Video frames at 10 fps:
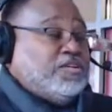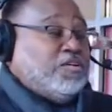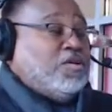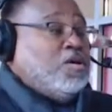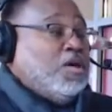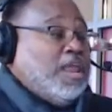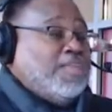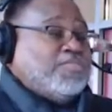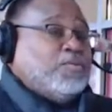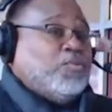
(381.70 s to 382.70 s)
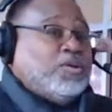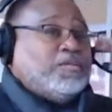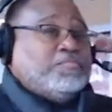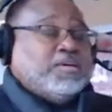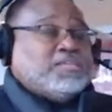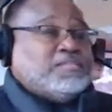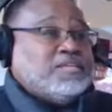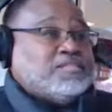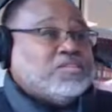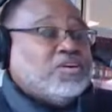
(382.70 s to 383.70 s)
You know, and I think one of the biggest
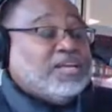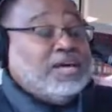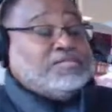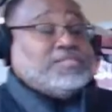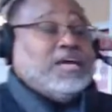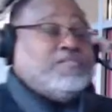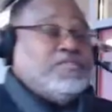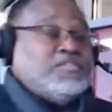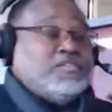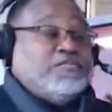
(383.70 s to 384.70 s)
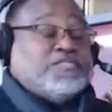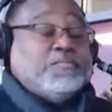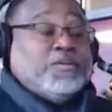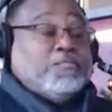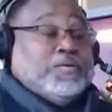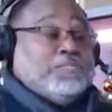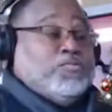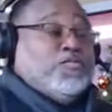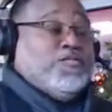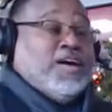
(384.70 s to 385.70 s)
things is looking outside of yourself. Some of the
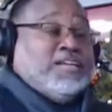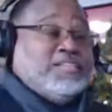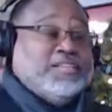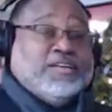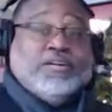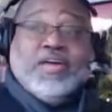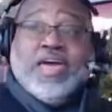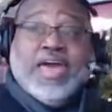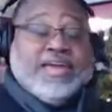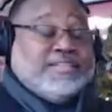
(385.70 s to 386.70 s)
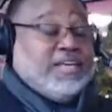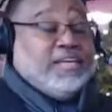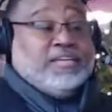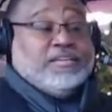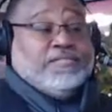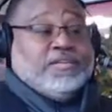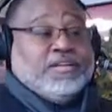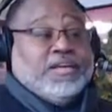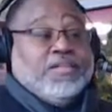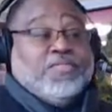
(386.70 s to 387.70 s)
people who volunteer, at the end of it,
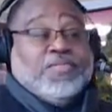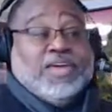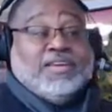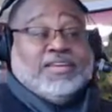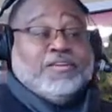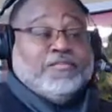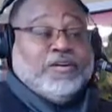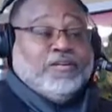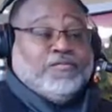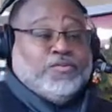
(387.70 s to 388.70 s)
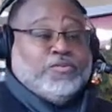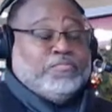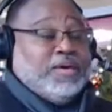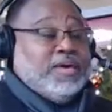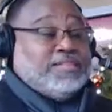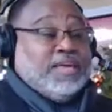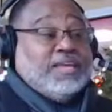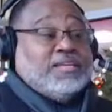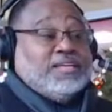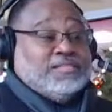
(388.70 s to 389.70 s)
they need a food bag. They
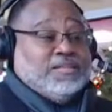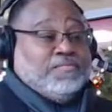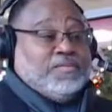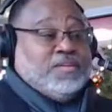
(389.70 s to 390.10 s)
need something.